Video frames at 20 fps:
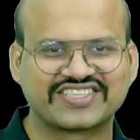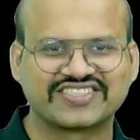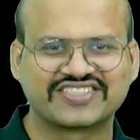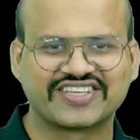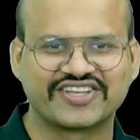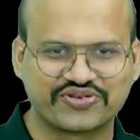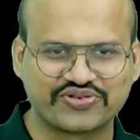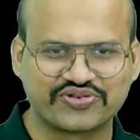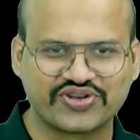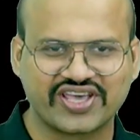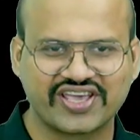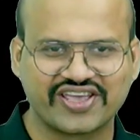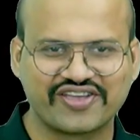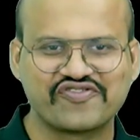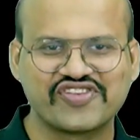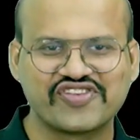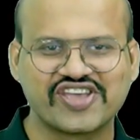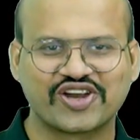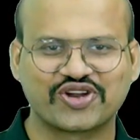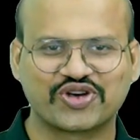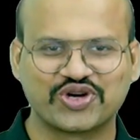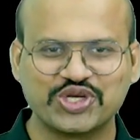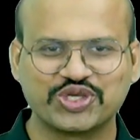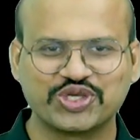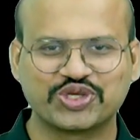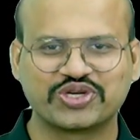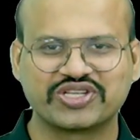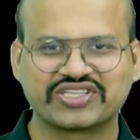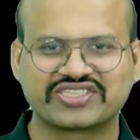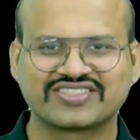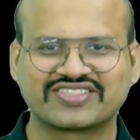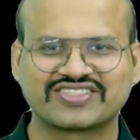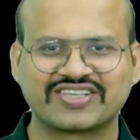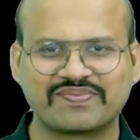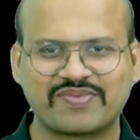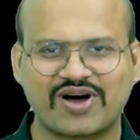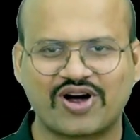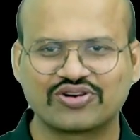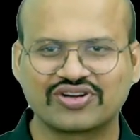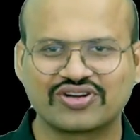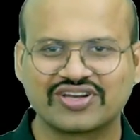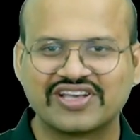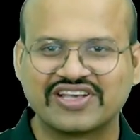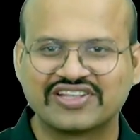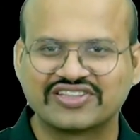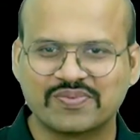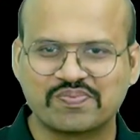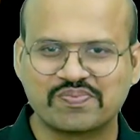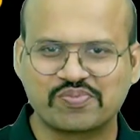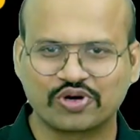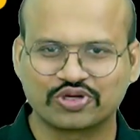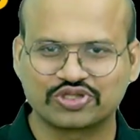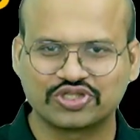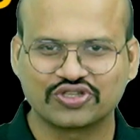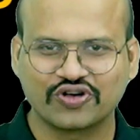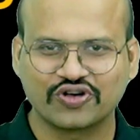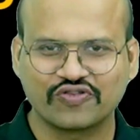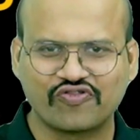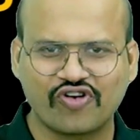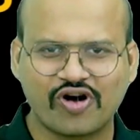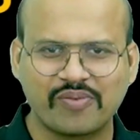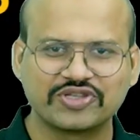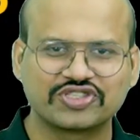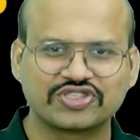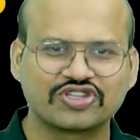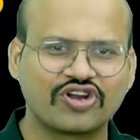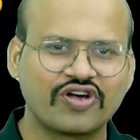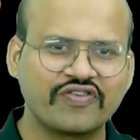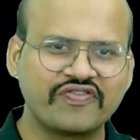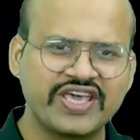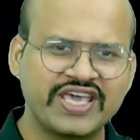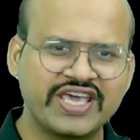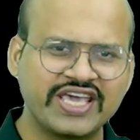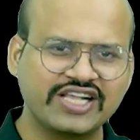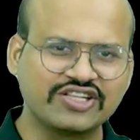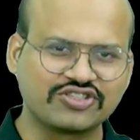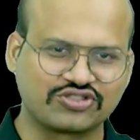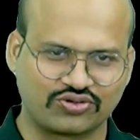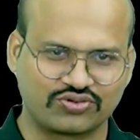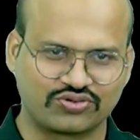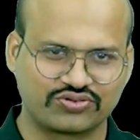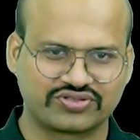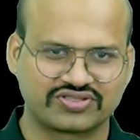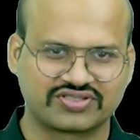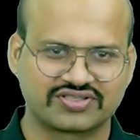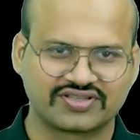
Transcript: and today we are going to discuss about the process of formation of hailstones.